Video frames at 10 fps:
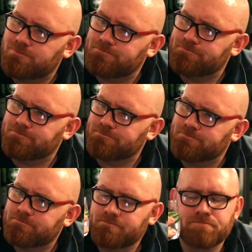
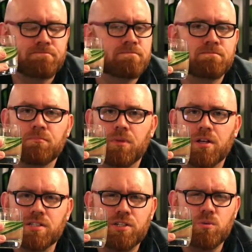
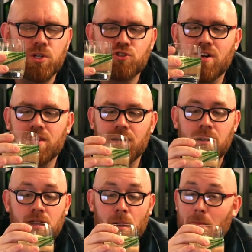Because I do want to try that.
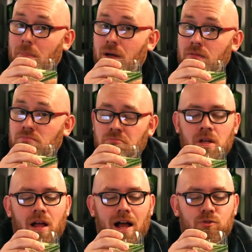But
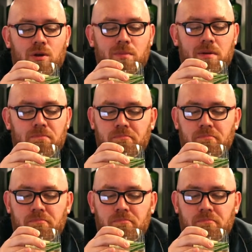I have to admit,